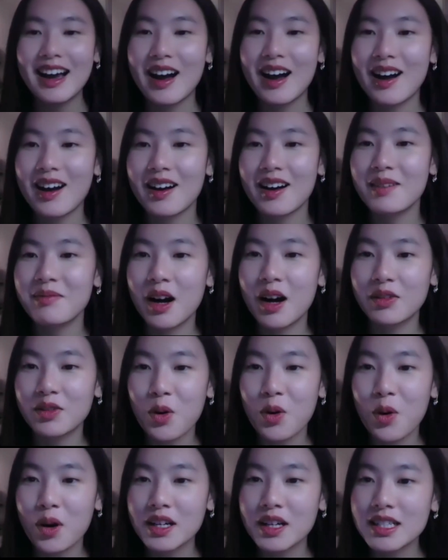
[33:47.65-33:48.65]
Of
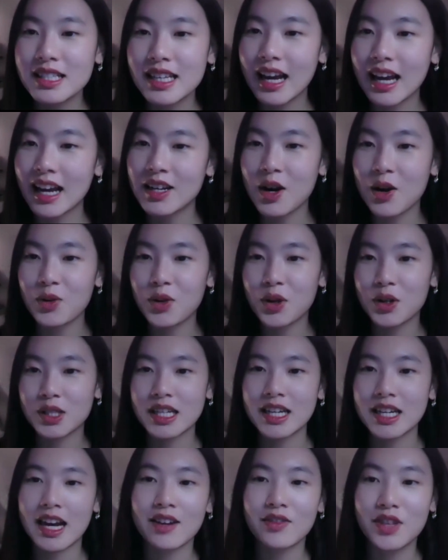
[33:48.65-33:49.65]
course, like I know
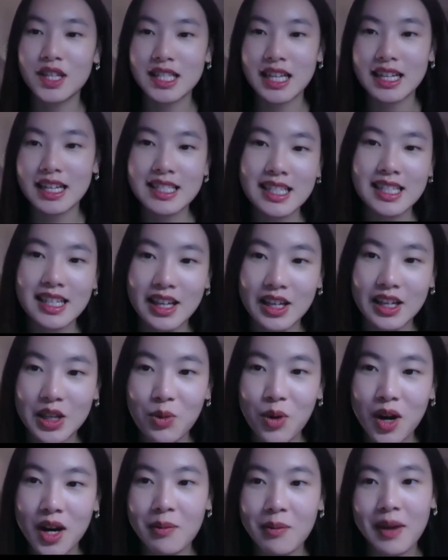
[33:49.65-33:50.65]
there's like kind of this idea that
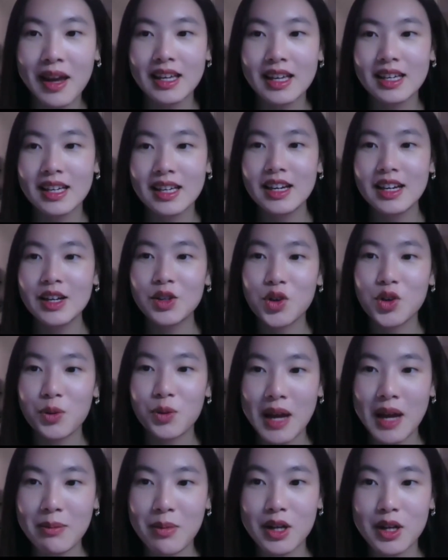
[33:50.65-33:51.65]
you want to make your
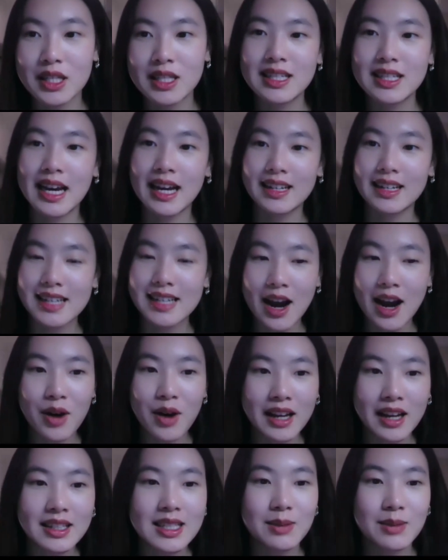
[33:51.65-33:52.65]
paper stand out
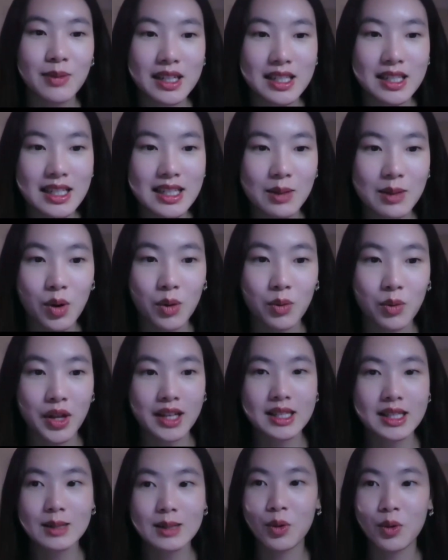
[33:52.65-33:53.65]
and submit to somewhere where
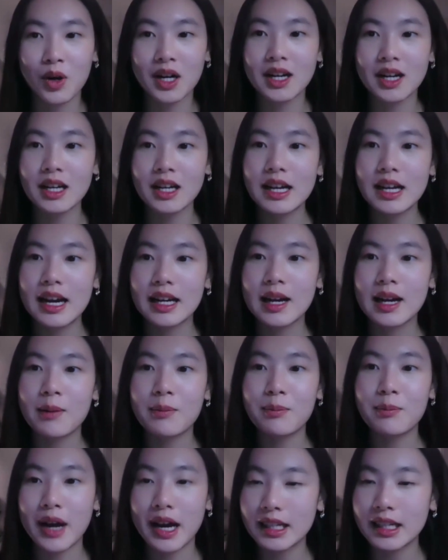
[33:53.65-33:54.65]
that's more
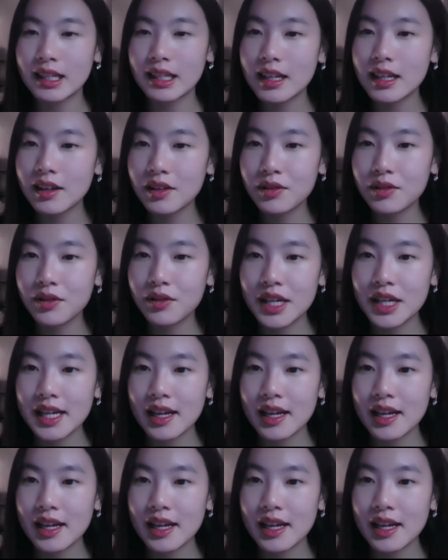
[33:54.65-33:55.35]
competitive.